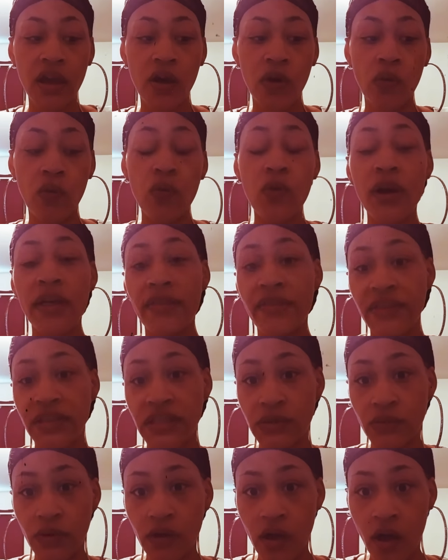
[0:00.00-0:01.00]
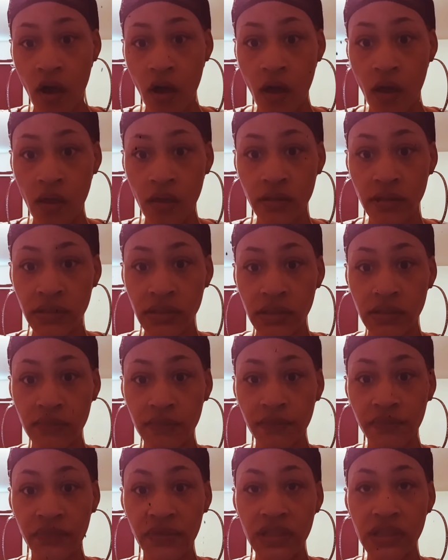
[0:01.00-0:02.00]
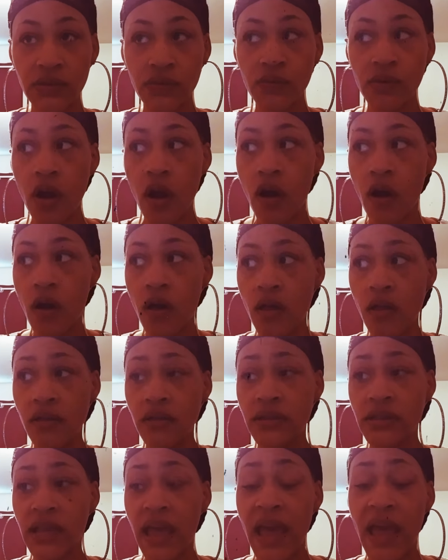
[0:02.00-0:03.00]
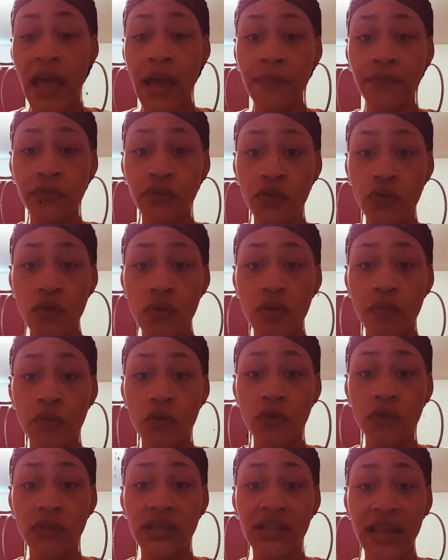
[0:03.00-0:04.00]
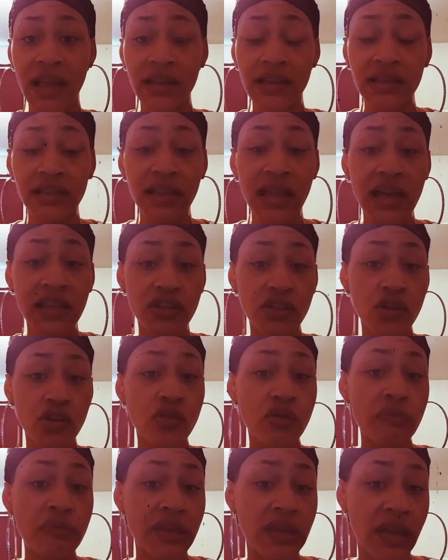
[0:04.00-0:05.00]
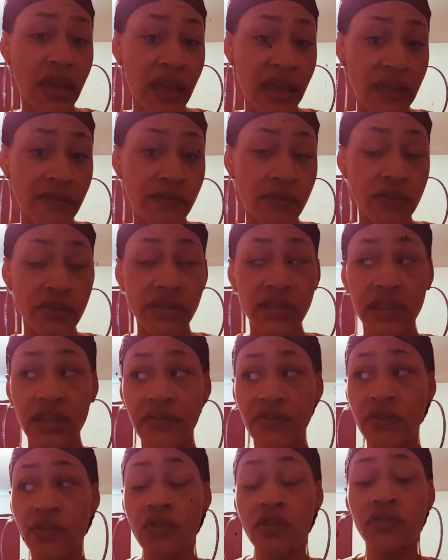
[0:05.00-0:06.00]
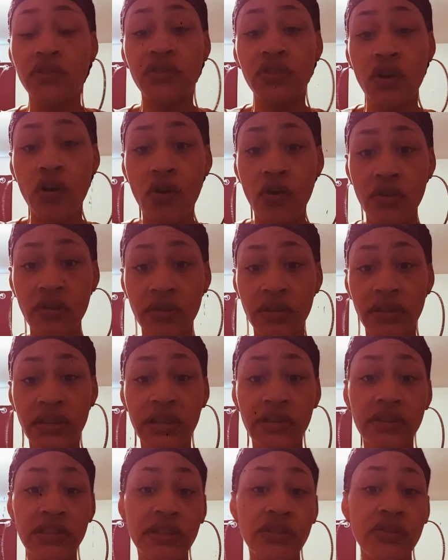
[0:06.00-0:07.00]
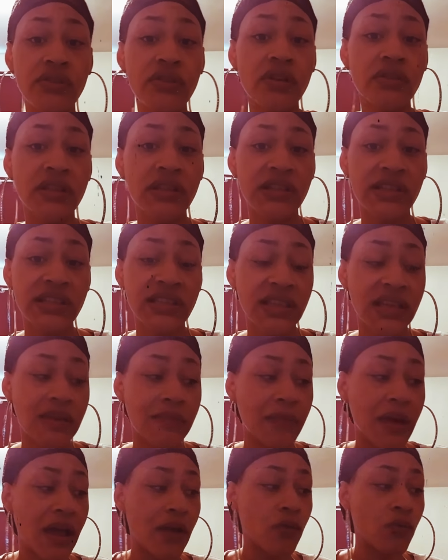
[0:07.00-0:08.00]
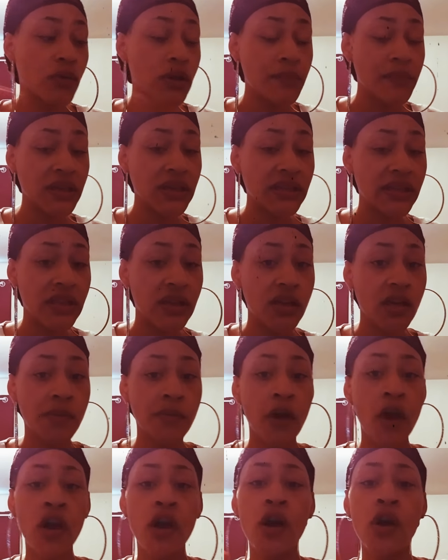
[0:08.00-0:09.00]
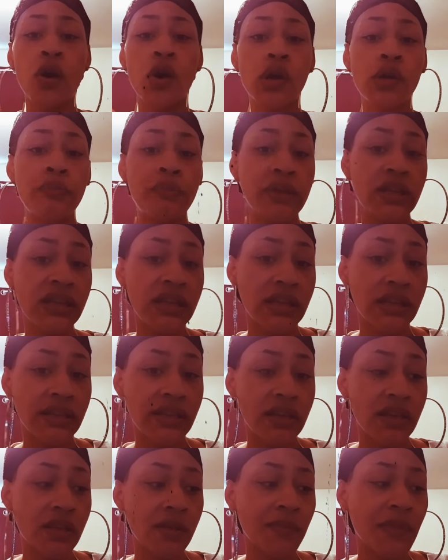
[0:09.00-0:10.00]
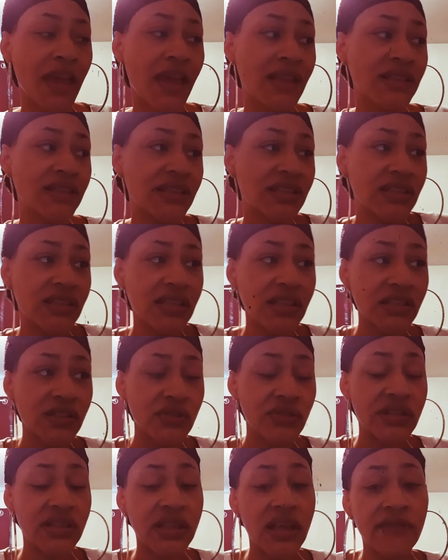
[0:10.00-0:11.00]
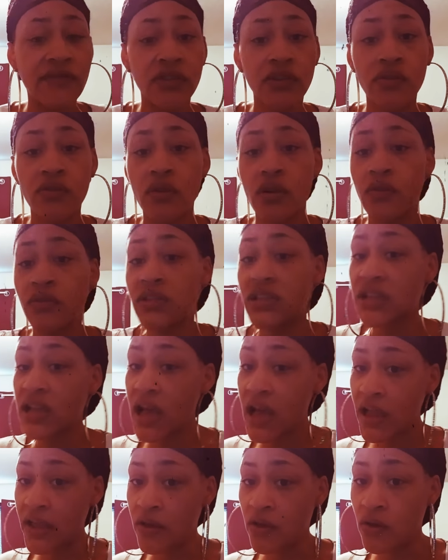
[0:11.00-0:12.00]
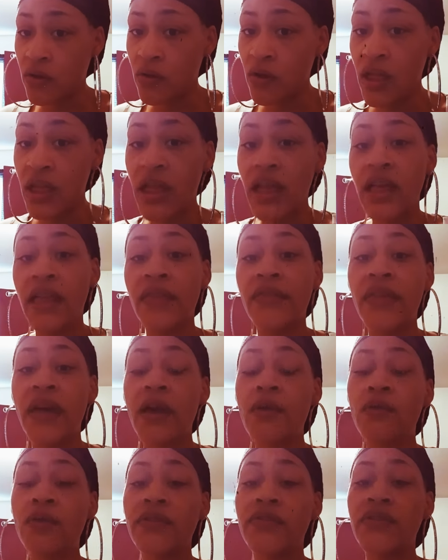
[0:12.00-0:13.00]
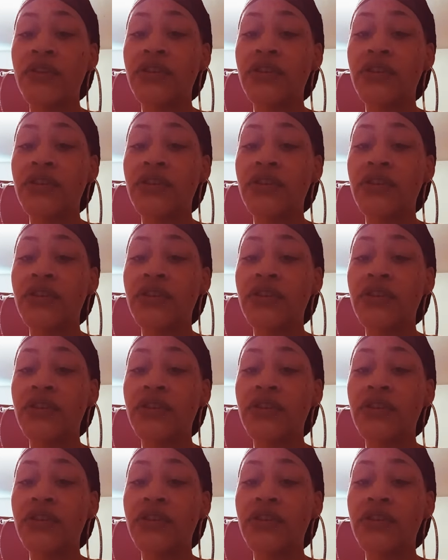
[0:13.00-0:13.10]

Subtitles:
what this will cause. This will cause abnormal psychological behaviors in their adulthood. Now, see, you don't understand by whipping them or beating them as a 6 or 7-year-old child that when